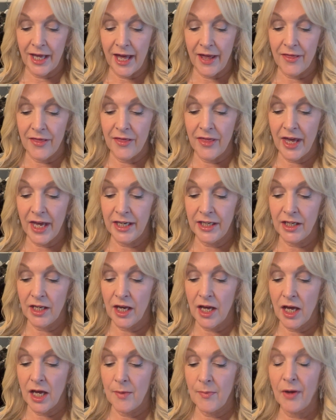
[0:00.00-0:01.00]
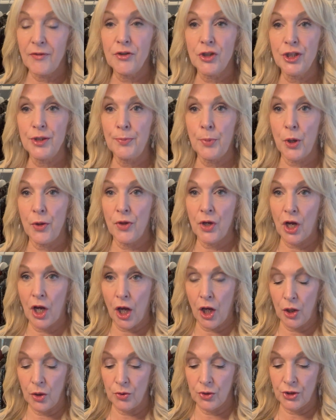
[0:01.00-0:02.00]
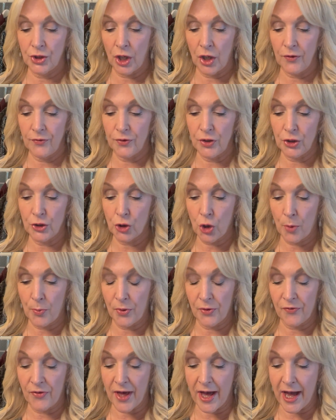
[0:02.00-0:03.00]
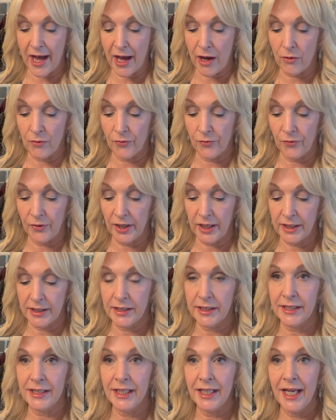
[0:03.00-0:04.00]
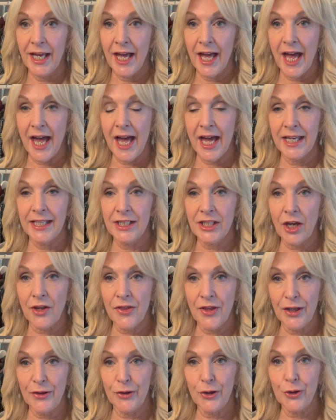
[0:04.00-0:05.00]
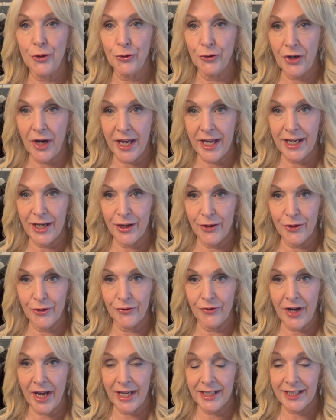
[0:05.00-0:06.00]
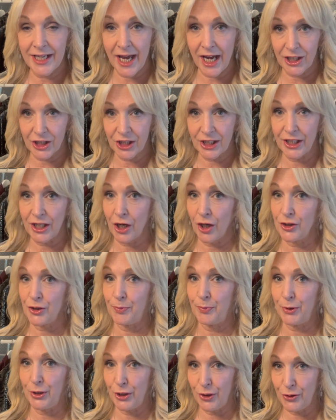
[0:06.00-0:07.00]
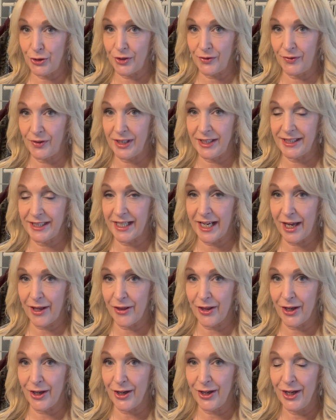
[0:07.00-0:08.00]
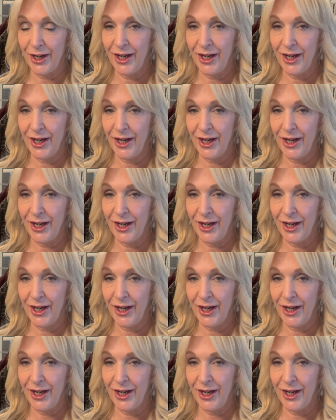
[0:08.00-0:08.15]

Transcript: Then I've just put the coat over the top of that outfit, and I think the grey and the red actually goes beautifully together.